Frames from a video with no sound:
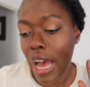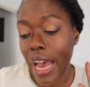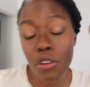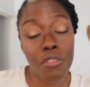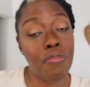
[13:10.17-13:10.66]

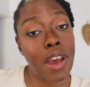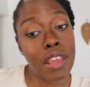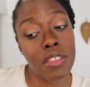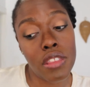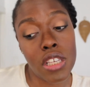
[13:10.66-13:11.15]
I don't
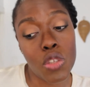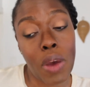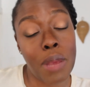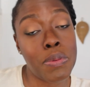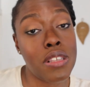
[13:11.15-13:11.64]
find that these
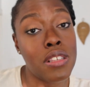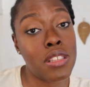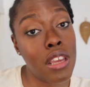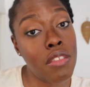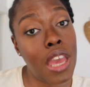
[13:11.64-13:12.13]
wipes
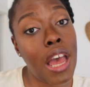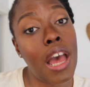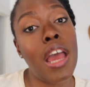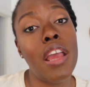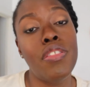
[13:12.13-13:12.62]
sting the
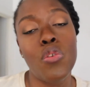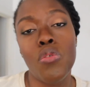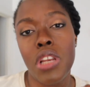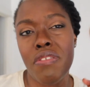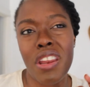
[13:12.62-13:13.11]
eye. They
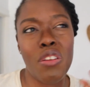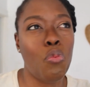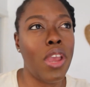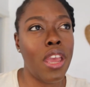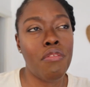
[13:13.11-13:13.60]
don't leave any
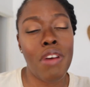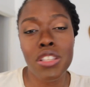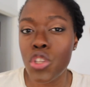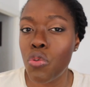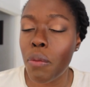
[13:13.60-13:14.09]
weird
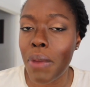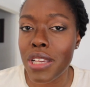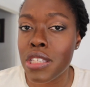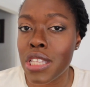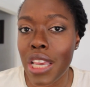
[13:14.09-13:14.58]
residue on my
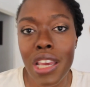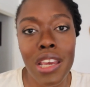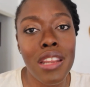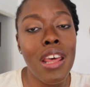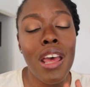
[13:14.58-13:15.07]

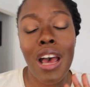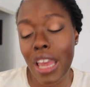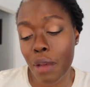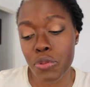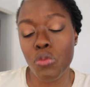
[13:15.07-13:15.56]
skin. I
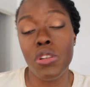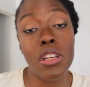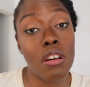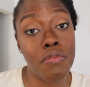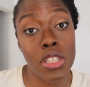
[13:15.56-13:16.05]
absolutely
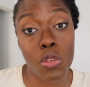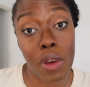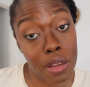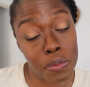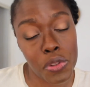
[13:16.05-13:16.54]
love these
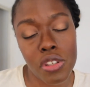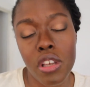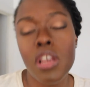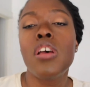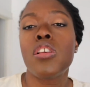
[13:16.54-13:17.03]
wipes.
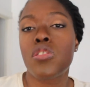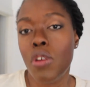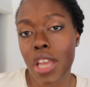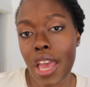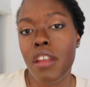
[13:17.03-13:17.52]
So
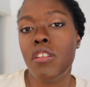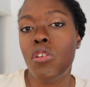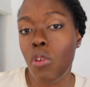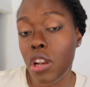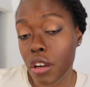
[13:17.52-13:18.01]
again,
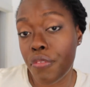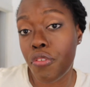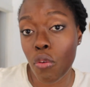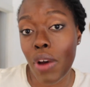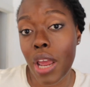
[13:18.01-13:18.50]
go and look
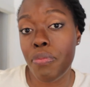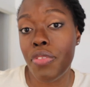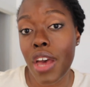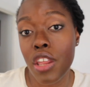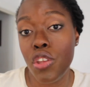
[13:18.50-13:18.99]
for a wipe
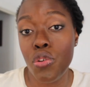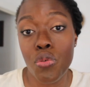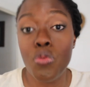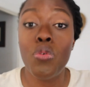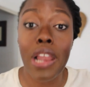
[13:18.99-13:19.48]
that
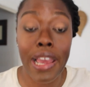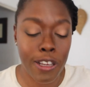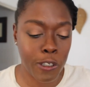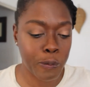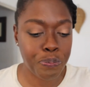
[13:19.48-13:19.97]
you like.